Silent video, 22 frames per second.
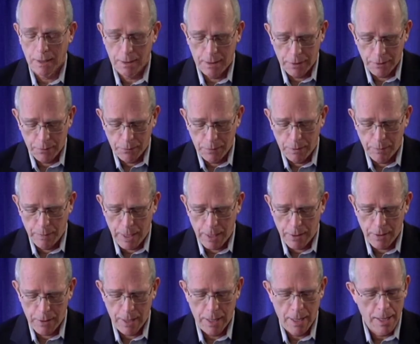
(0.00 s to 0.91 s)
doesn't really
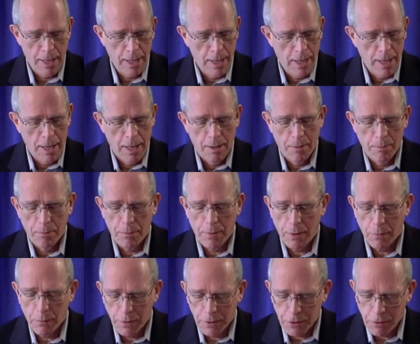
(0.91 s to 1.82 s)
matter.
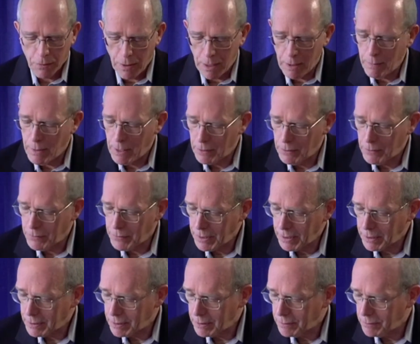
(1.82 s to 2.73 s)
But what's great about
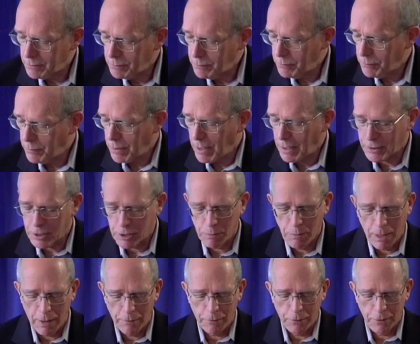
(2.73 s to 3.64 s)
learning to
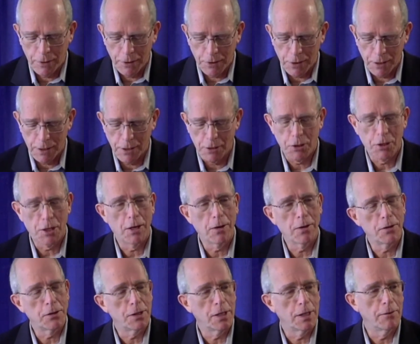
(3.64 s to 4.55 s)
practice mindfulness in a
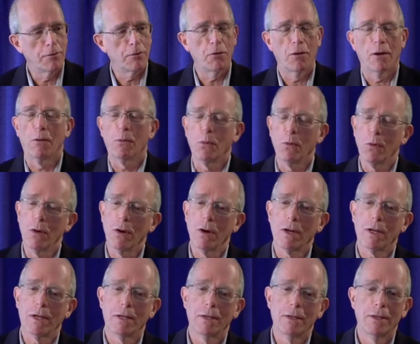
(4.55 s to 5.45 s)
chair is that if you're at
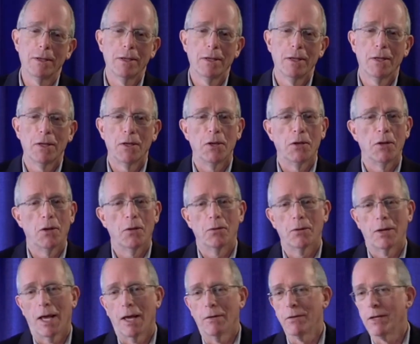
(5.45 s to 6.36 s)
work, you
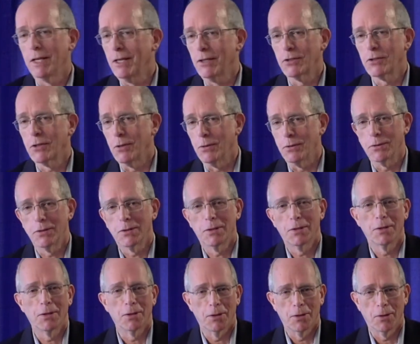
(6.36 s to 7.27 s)
don't have any
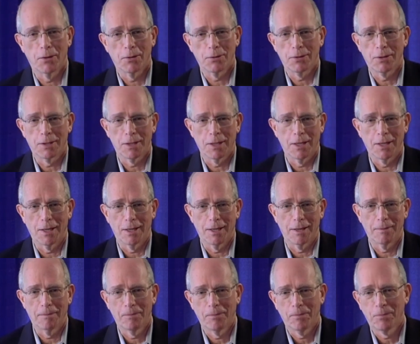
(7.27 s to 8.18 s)
excuse. You don't,
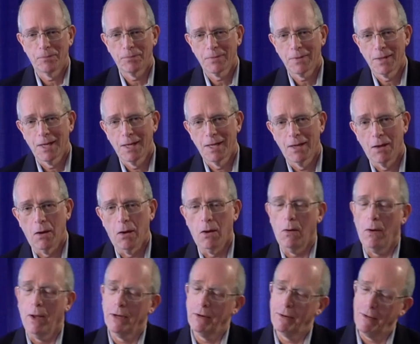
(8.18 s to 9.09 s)

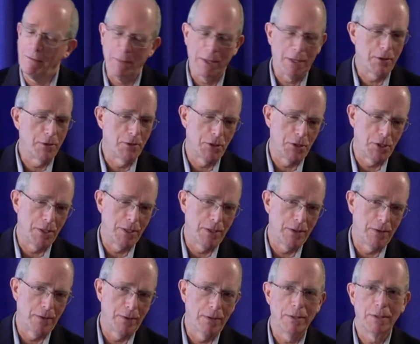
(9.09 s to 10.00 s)
oh, I don't have my cushion
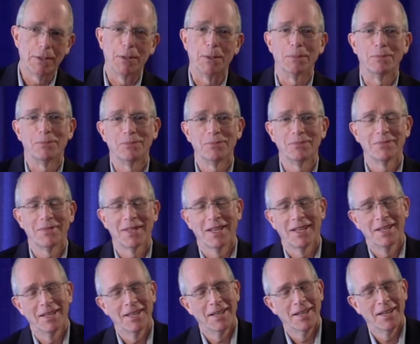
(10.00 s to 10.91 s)
here, you know.
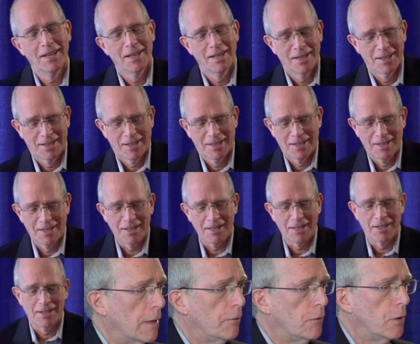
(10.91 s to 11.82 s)

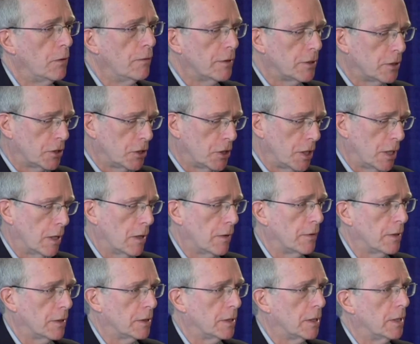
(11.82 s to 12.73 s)
If you have a
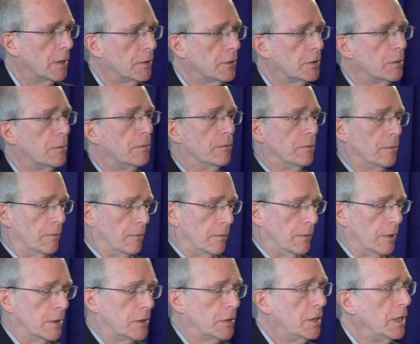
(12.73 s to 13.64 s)
chair that tilts,
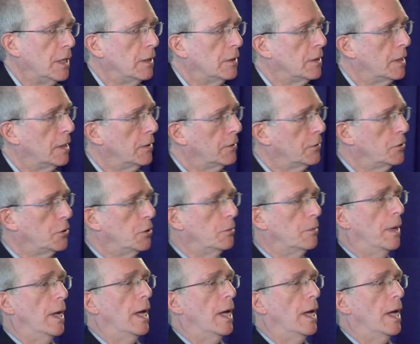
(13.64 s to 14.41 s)
the seat tilts you